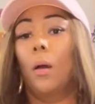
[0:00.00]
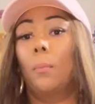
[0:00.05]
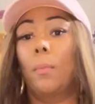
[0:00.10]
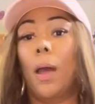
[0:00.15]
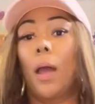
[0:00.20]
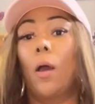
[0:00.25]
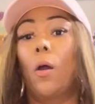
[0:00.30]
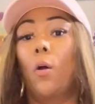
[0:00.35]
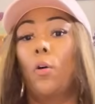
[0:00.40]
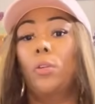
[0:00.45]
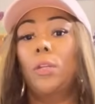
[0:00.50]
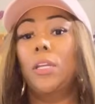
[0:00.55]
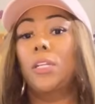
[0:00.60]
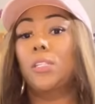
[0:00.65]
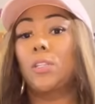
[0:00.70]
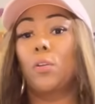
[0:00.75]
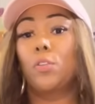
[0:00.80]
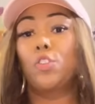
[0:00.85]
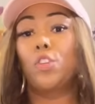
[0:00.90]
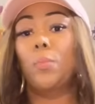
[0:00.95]
My only
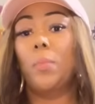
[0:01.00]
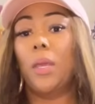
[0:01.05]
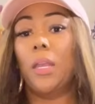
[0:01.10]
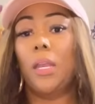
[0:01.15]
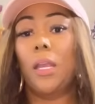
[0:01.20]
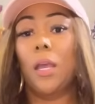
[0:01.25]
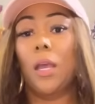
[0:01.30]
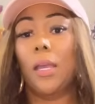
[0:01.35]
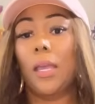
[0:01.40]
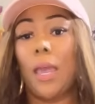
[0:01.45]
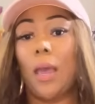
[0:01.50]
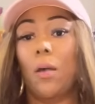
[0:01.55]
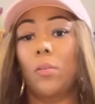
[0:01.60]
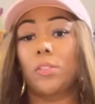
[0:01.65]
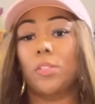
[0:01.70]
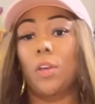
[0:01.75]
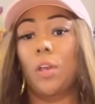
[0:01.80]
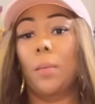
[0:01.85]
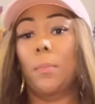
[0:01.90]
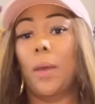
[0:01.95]
social media
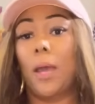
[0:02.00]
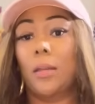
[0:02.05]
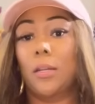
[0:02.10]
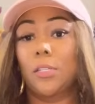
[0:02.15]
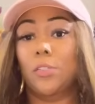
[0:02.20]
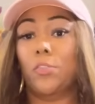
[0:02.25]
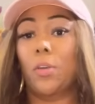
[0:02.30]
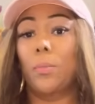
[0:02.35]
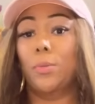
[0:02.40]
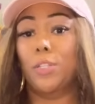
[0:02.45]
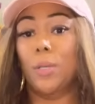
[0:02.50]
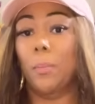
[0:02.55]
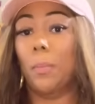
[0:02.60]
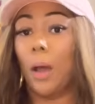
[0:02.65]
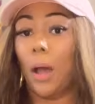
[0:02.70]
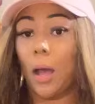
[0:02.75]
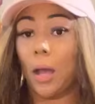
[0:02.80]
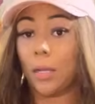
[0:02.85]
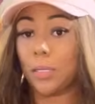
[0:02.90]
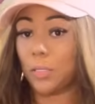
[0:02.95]
accounts are in my description
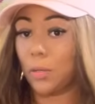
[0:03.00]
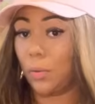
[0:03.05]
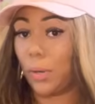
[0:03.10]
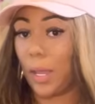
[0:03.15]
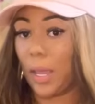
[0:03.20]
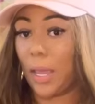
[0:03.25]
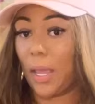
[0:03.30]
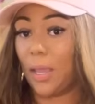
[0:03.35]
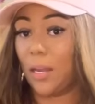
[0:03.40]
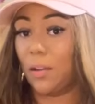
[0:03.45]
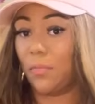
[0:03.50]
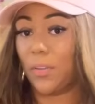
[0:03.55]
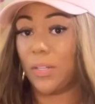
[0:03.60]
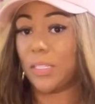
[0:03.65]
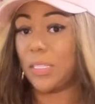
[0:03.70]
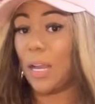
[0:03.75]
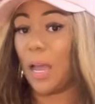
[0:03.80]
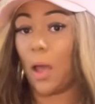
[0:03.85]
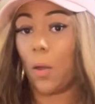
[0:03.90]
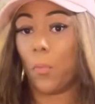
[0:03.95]
box, okay? And if
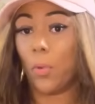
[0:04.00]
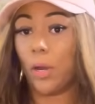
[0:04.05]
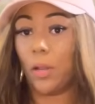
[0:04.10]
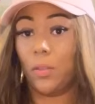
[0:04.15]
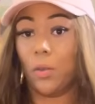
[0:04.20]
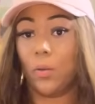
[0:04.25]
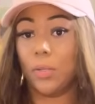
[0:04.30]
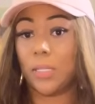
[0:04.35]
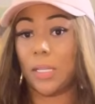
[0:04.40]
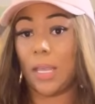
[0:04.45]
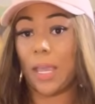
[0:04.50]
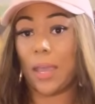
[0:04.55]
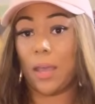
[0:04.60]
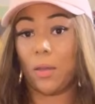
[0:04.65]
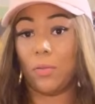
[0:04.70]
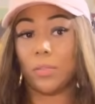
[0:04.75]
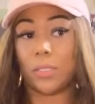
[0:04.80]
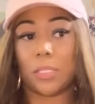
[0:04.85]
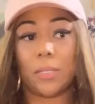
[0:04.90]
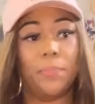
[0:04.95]
it's not one of those
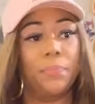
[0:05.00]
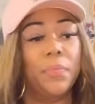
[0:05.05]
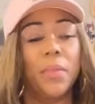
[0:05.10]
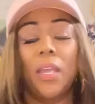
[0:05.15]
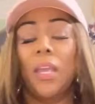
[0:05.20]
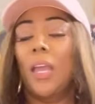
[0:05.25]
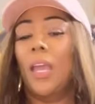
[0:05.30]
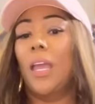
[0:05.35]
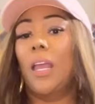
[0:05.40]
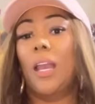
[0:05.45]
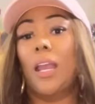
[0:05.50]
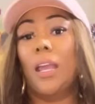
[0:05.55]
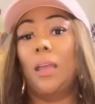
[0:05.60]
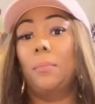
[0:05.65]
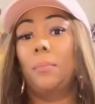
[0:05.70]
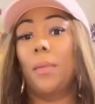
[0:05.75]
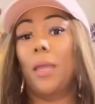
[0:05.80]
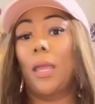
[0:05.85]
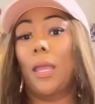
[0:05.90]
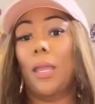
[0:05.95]
accounts, it
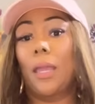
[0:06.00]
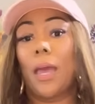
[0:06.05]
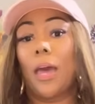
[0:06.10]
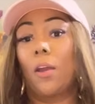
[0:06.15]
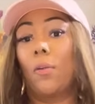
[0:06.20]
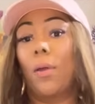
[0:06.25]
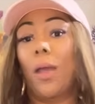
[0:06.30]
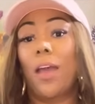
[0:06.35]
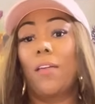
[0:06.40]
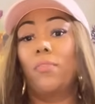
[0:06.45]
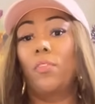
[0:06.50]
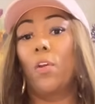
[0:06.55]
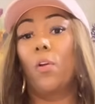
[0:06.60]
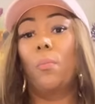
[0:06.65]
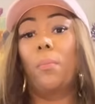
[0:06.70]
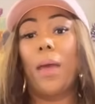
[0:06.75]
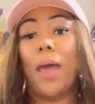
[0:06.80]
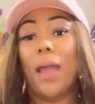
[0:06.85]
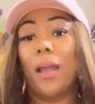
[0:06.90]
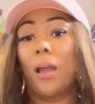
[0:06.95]
ain't me. I don't have no
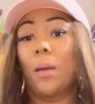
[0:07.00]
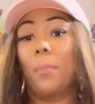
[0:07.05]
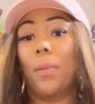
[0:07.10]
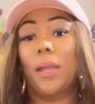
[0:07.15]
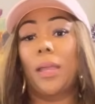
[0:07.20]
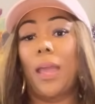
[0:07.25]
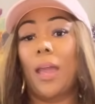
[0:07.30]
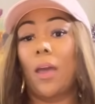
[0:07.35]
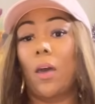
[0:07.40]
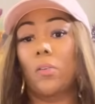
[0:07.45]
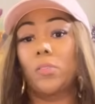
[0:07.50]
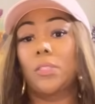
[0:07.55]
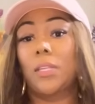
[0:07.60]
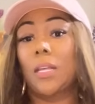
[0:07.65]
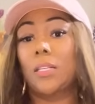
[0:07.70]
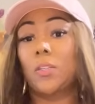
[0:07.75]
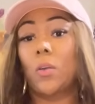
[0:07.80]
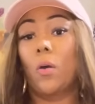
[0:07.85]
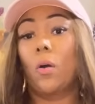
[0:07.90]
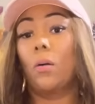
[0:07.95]
backup accounts.
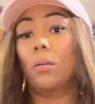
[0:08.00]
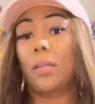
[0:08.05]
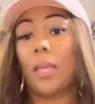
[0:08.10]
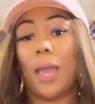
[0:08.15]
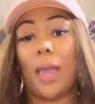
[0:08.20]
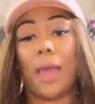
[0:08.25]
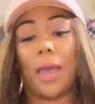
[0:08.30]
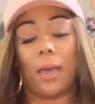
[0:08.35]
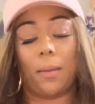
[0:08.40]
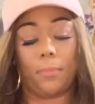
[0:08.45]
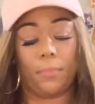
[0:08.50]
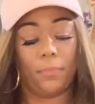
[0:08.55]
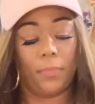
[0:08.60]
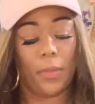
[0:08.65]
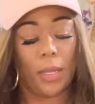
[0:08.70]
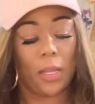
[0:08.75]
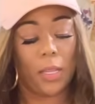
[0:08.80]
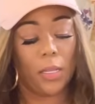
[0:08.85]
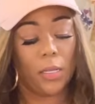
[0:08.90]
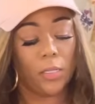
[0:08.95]
That's all cap.
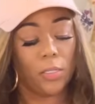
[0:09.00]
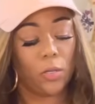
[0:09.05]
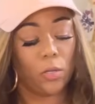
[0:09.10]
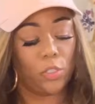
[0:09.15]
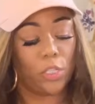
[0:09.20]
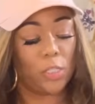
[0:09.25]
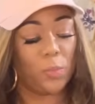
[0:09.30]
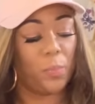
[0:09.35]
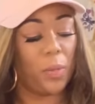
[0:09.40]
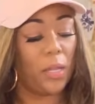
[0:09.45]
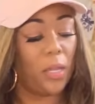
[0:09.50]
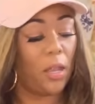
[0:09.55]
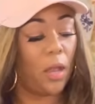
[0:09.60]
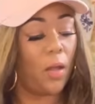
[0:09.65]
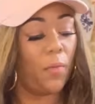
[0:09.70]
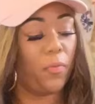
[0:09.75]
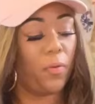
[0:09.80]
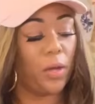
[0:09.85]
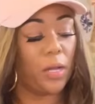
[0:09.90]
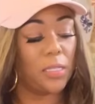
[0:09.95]
So just be
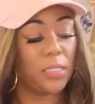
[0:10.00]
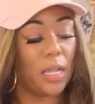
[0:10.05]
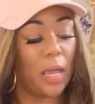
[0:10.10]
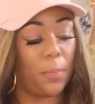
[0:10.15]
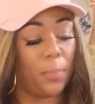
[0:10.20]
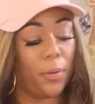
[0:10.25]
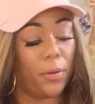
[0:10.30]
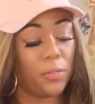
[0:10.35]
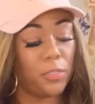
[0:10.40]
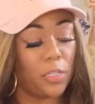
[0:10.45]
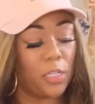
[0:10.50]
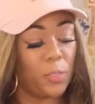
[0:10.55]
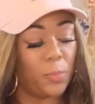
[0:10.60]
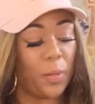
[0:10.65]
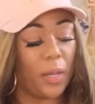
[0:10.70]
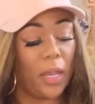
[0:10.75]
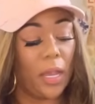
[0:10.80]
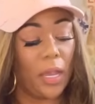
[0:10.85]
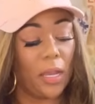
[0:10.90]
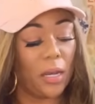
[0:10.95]
careful because that person's
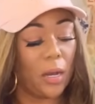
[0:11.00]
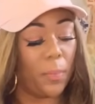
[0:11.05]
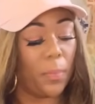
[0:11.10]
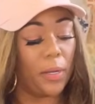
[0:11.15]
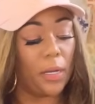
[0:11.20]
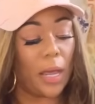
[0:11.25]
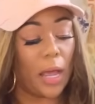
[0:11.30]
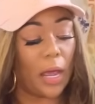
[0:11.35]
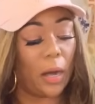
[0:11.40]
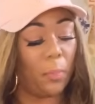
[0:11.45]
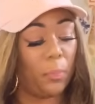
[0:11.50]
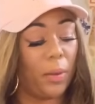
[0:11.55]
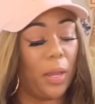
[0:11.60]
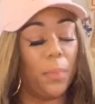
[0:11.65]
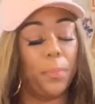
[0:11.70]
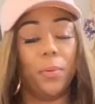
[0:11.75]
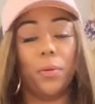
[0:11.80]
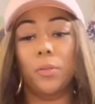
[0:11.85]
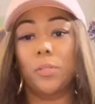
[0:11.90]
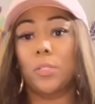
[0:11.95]
been hitting up a lot of
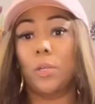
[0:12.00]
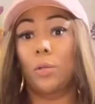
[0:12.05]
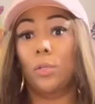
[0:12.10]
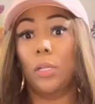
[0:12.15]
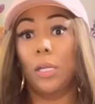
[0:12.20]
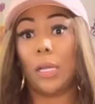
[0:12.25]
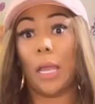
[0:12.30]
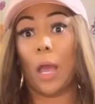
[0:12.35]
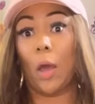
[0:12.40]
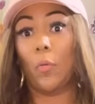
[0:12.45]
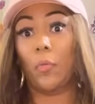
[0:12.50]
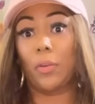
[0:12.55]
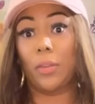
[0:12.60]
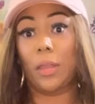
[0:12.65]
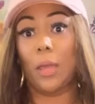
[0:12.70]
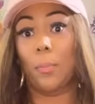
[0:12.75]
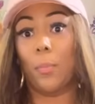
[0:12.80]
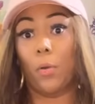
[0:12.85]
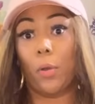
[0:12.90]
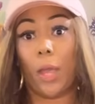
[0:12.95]
people. So look out for
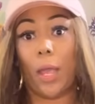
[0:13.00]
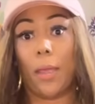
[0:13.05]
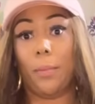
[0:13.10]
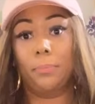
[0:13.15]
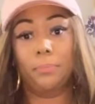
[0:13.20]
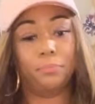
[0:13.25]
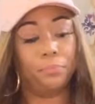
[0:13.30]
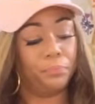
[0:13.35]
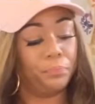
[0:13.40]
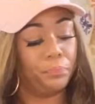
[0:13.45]
them, okay?